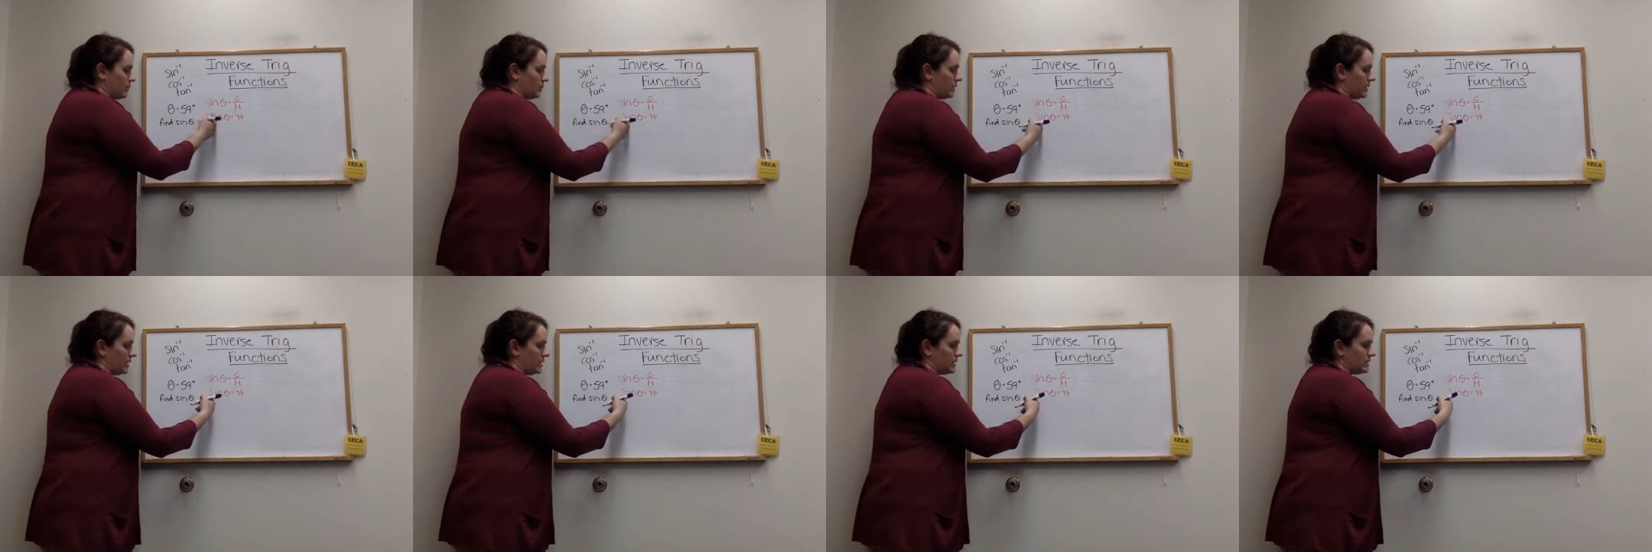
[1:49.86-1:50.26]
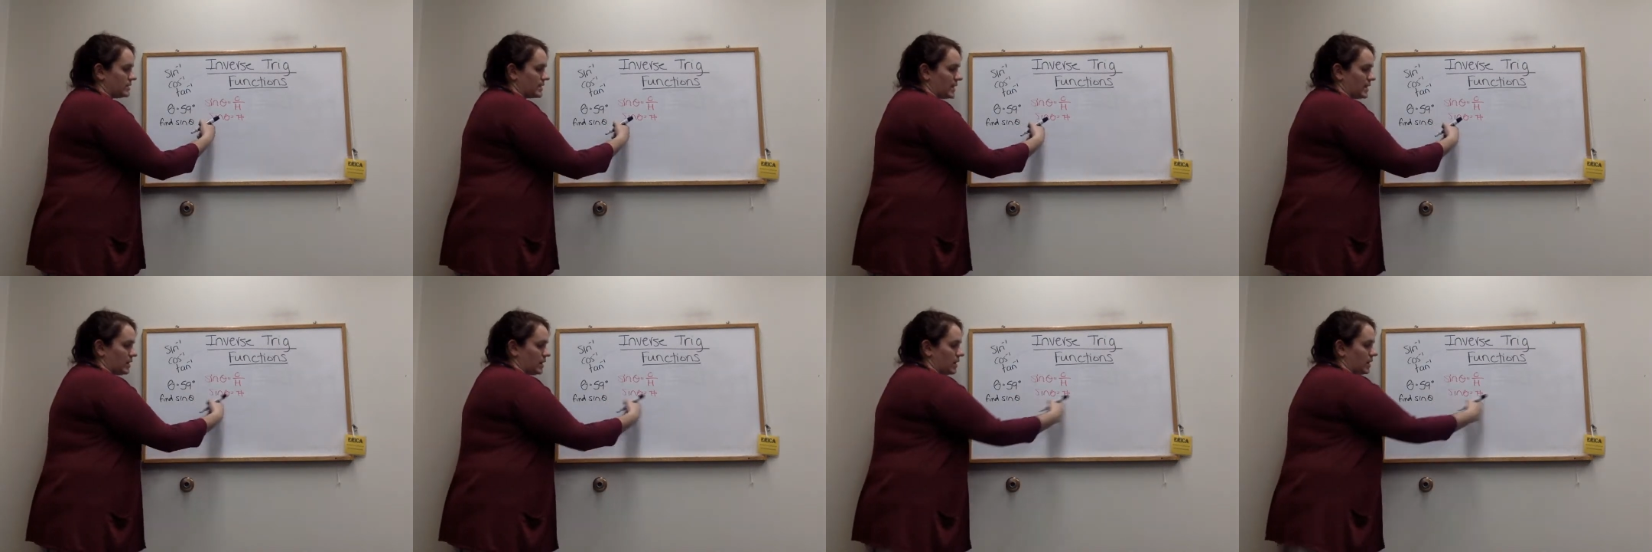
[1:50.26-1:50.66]
we
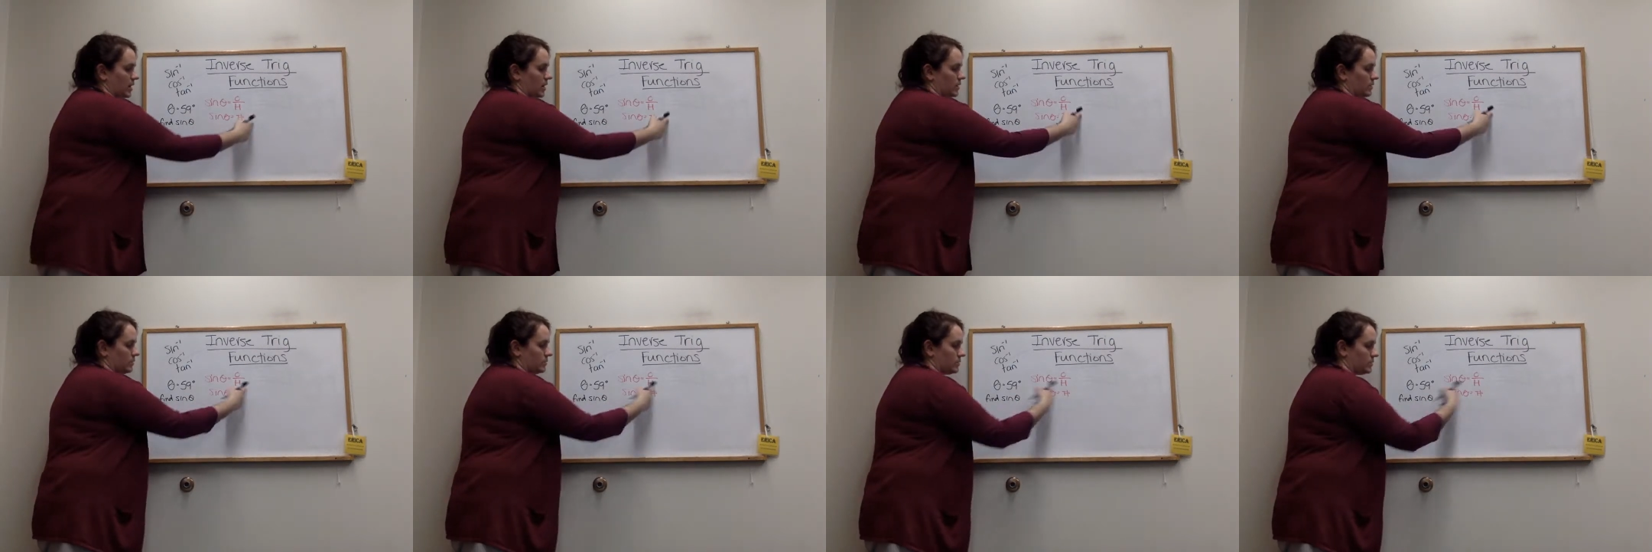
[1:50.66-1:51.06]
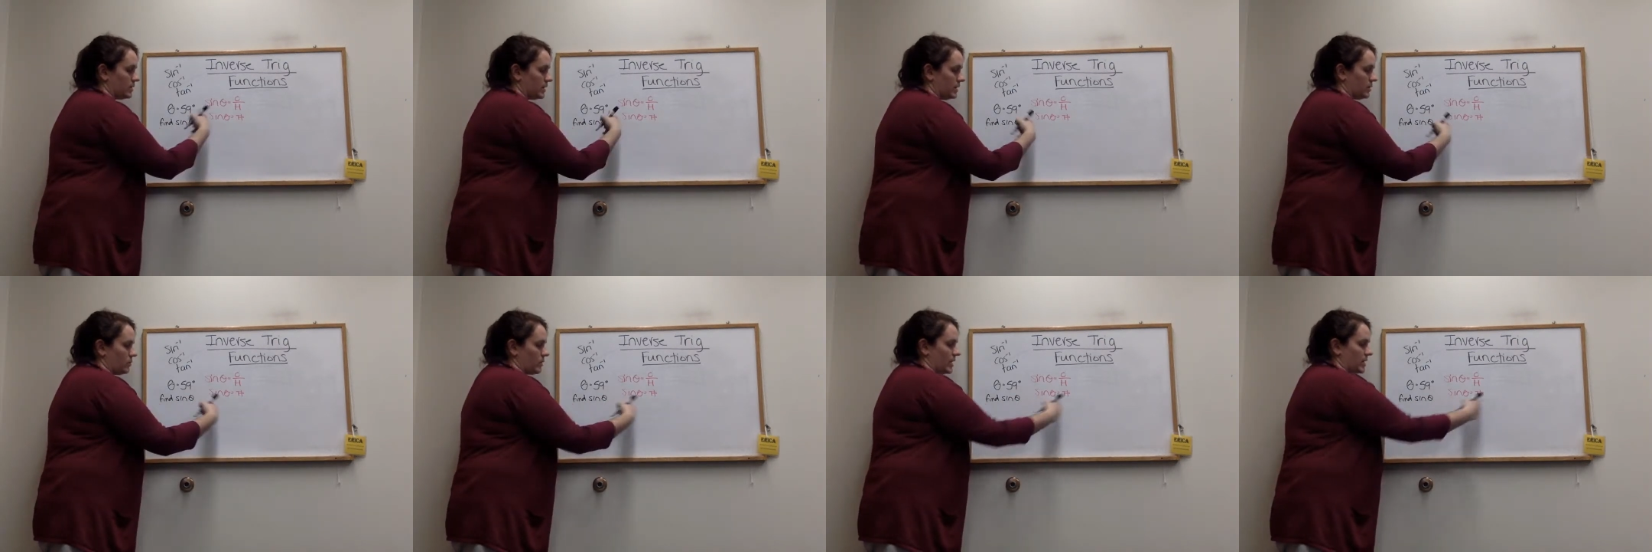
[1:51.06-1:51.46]
take our
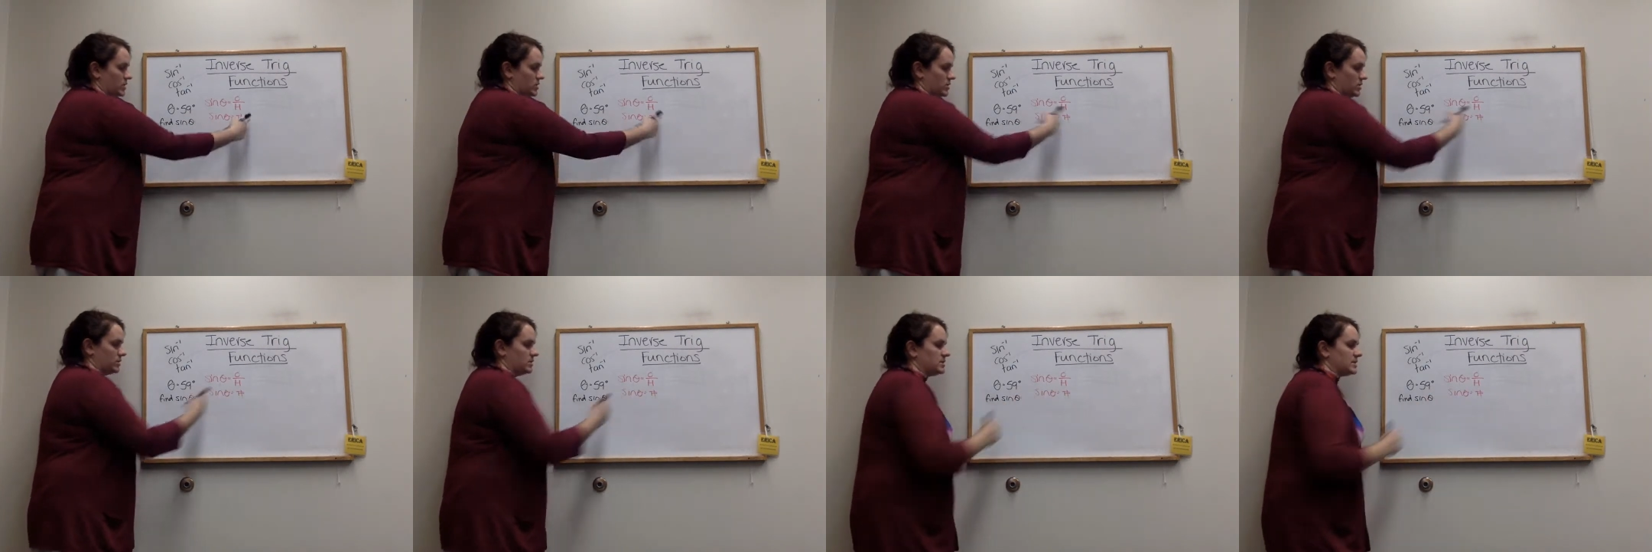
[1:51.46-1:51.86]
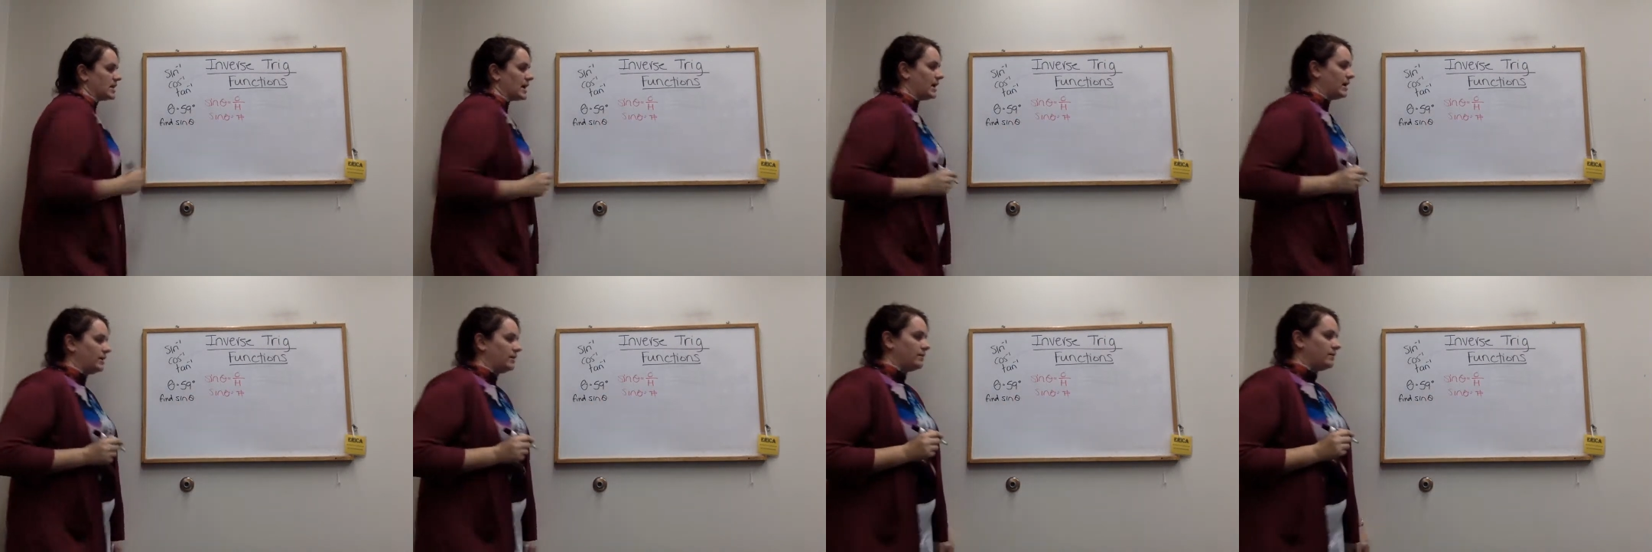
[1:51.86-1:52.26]
equation,
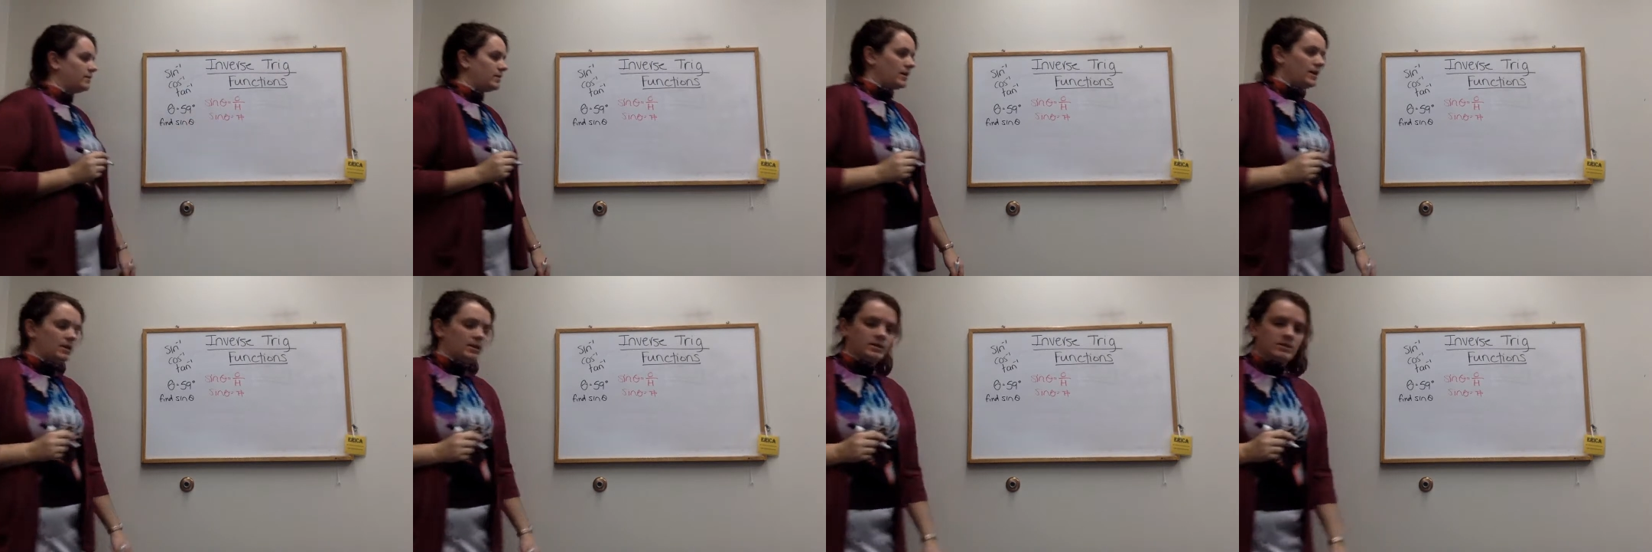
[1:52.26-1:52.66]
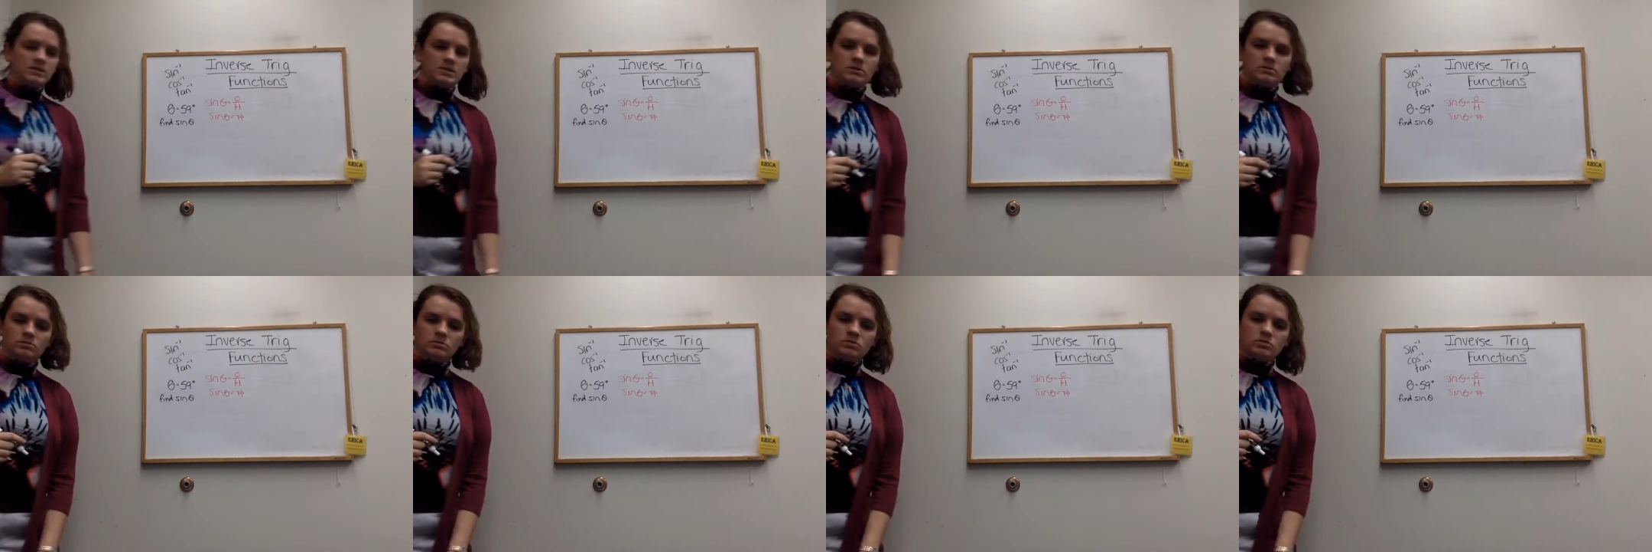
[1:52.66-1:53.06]
sine of theta is
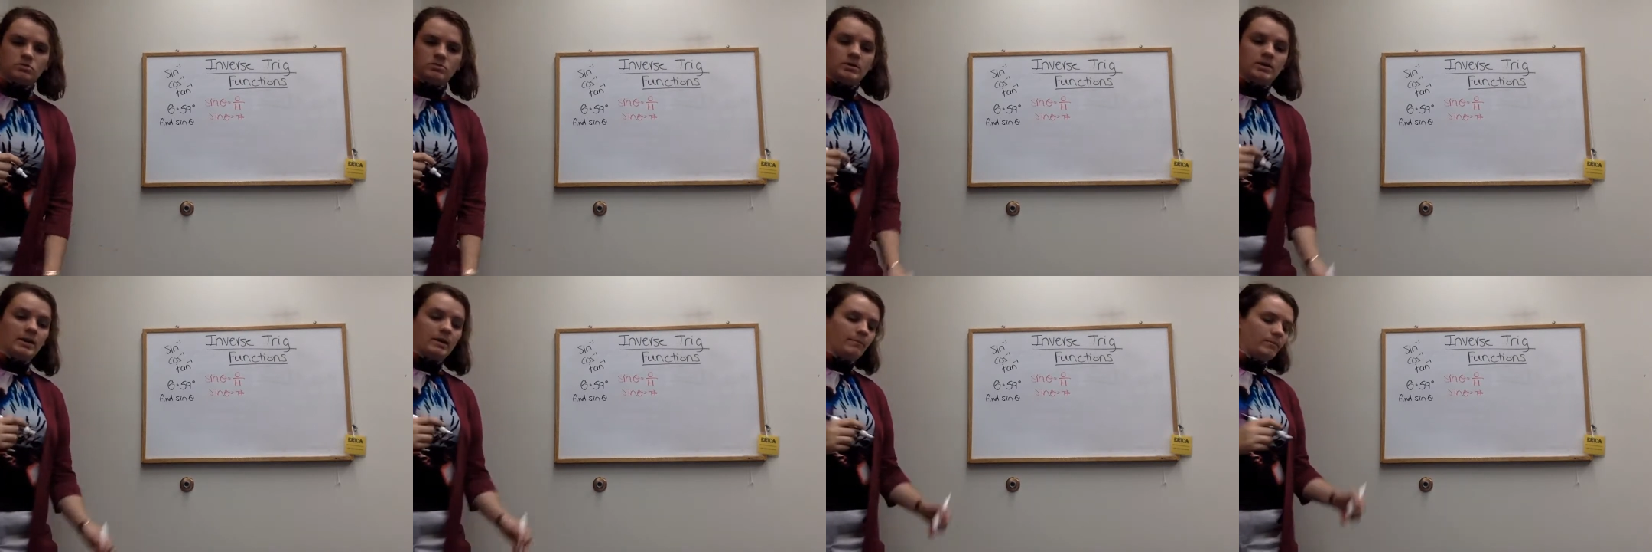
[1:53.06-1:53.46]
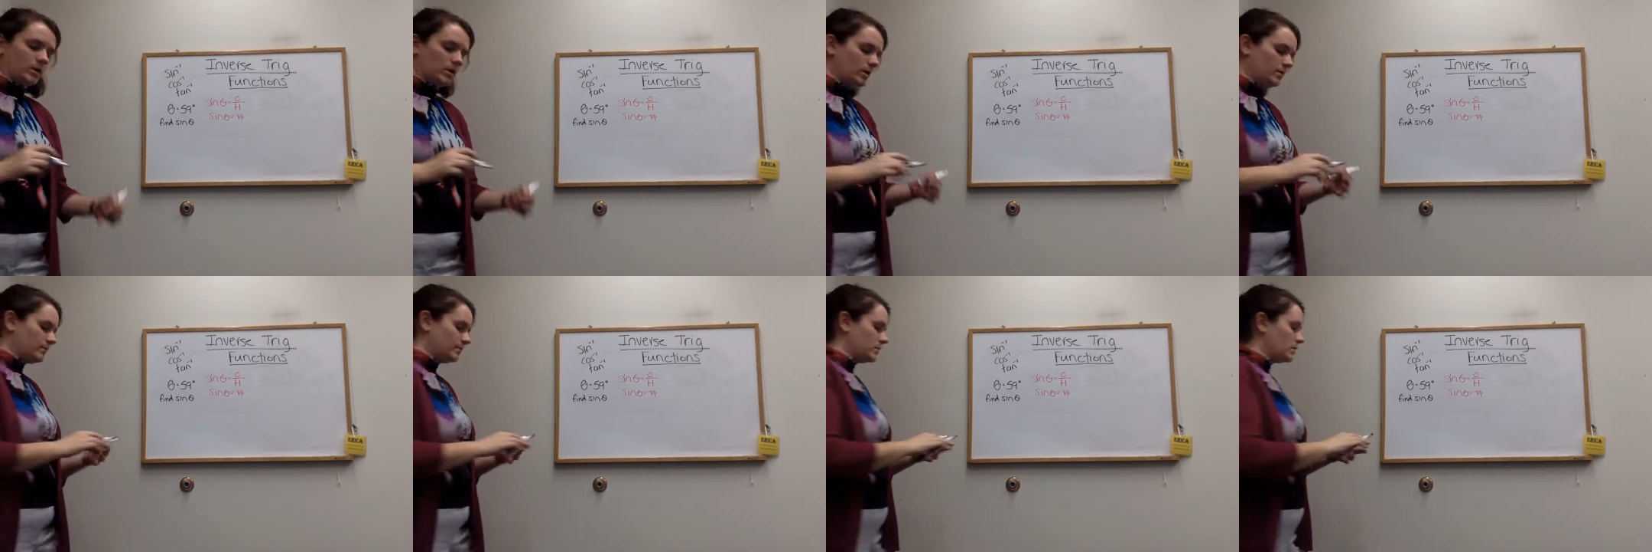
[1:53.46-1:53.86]
equal to a
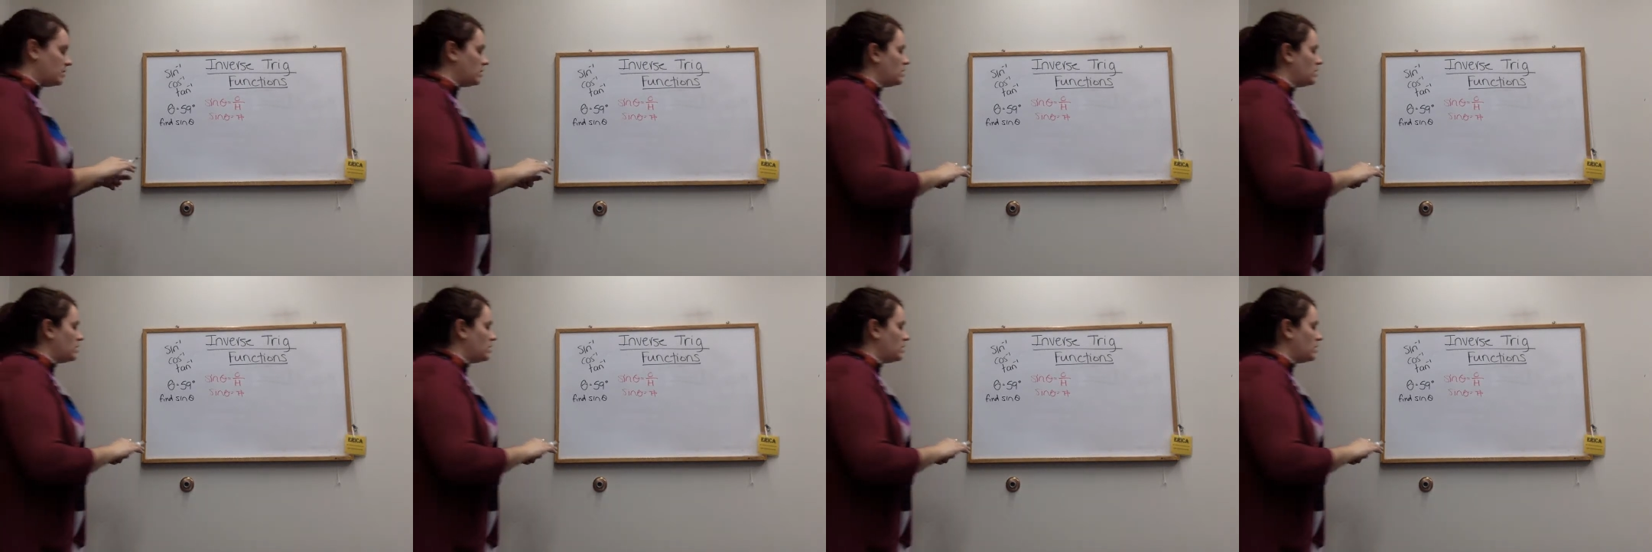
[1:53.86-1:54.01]
number.